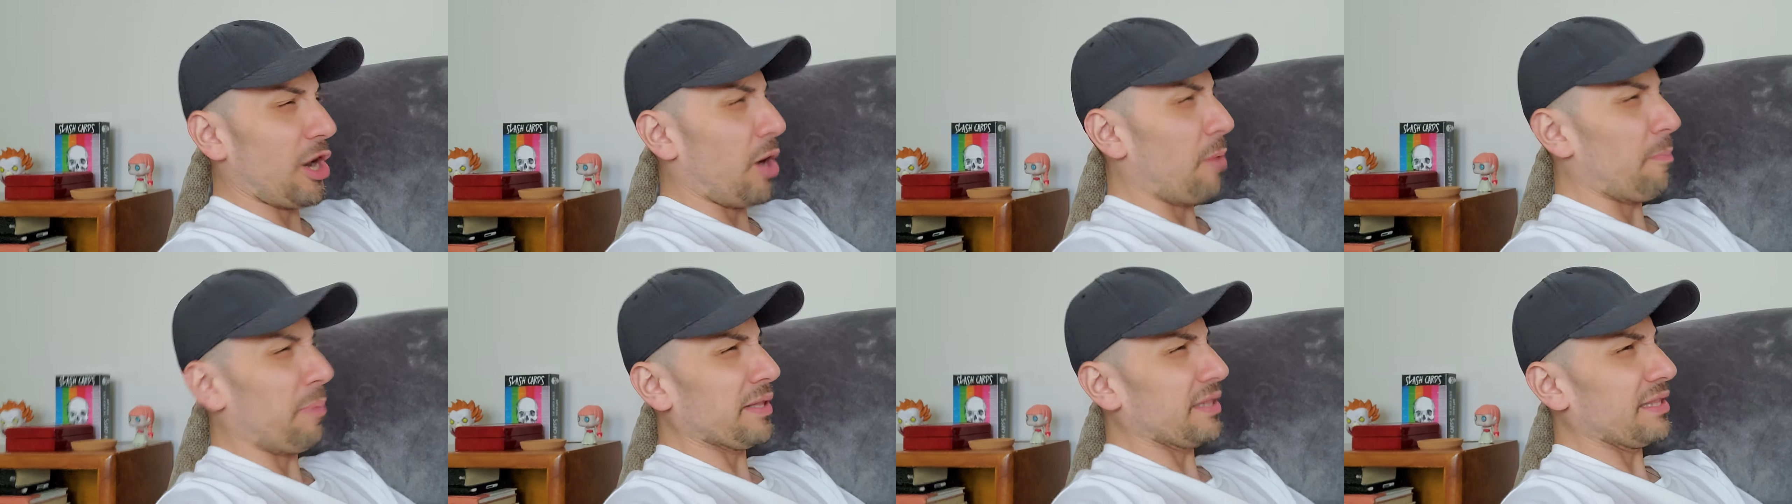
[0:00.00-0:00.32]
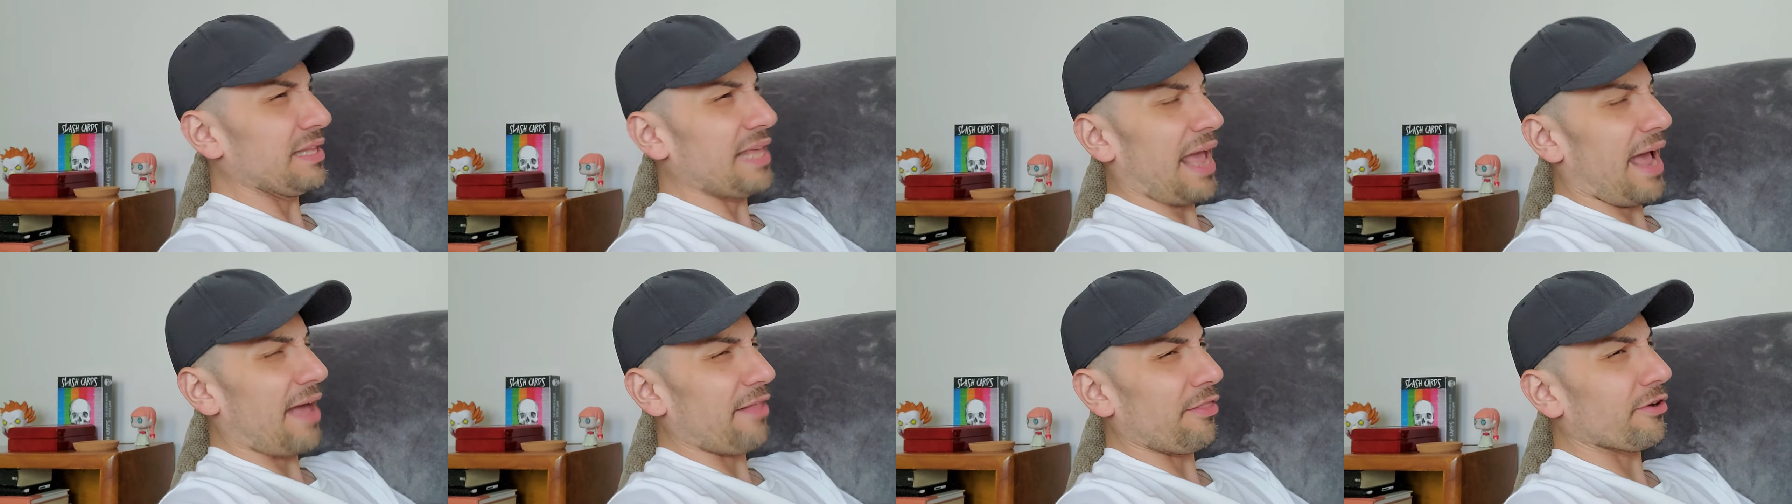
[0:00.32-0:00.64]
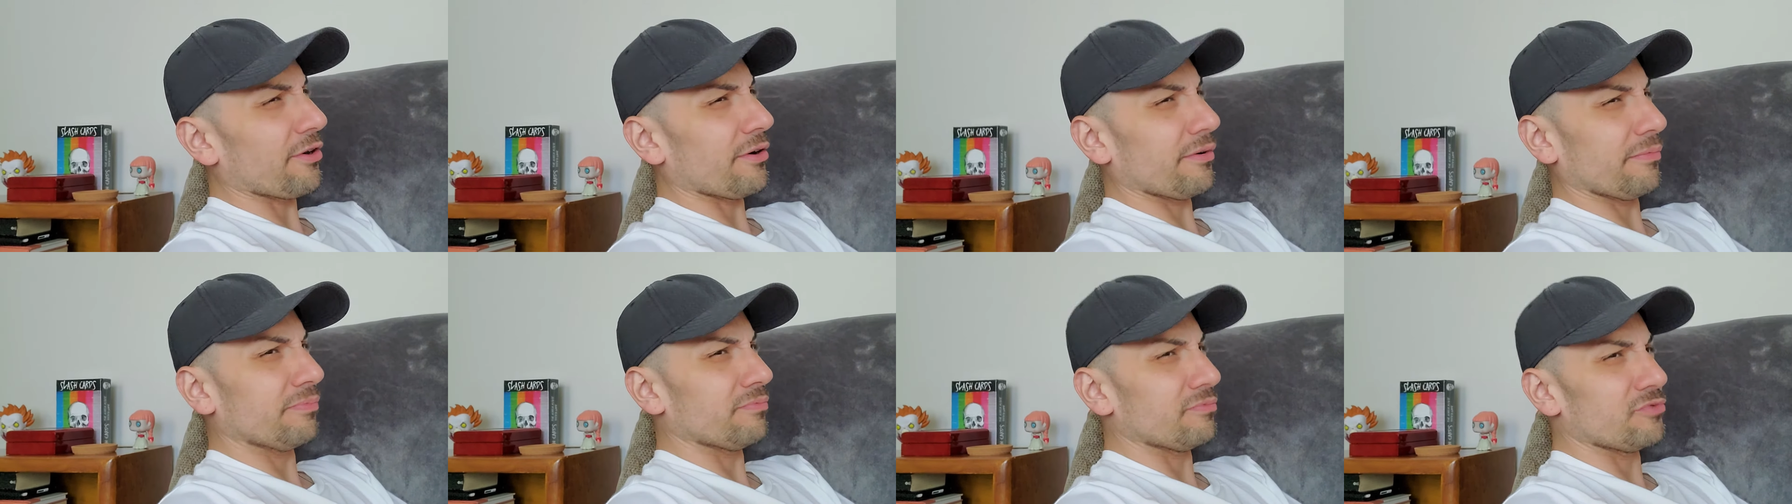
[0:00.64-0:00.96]
but yeah,
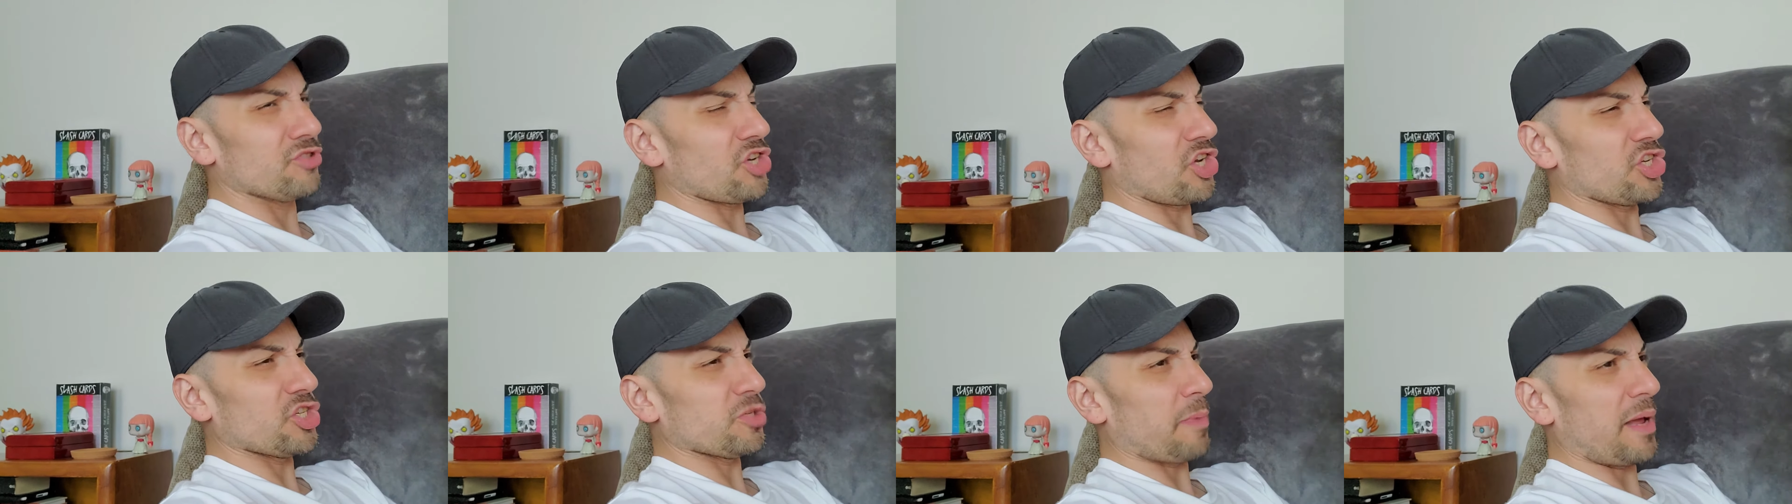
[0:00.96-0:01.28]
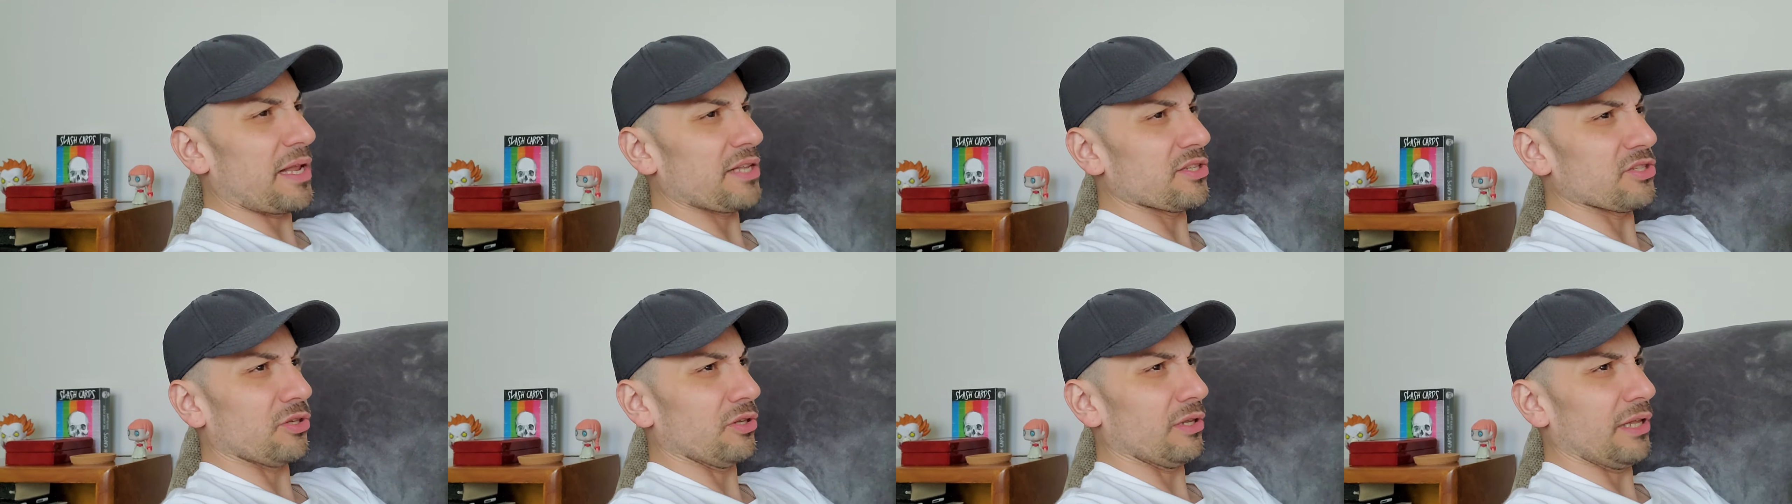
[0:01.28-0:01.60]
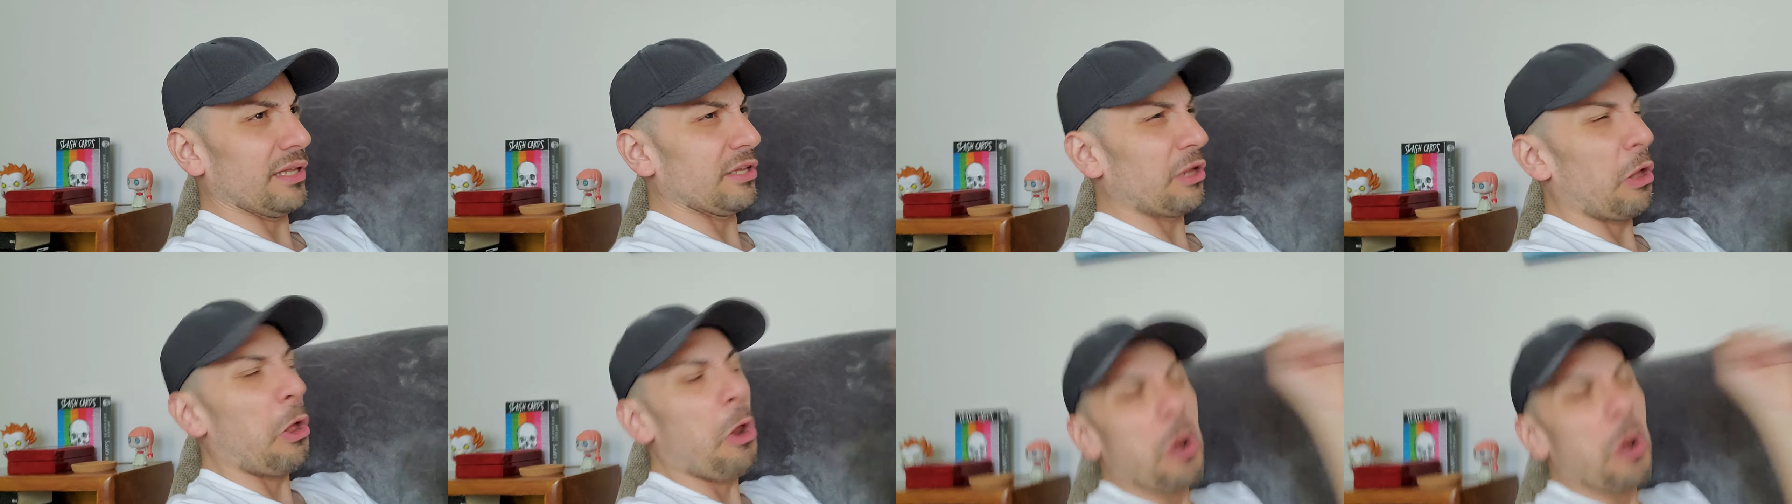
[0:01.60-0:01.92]
they're judgmental and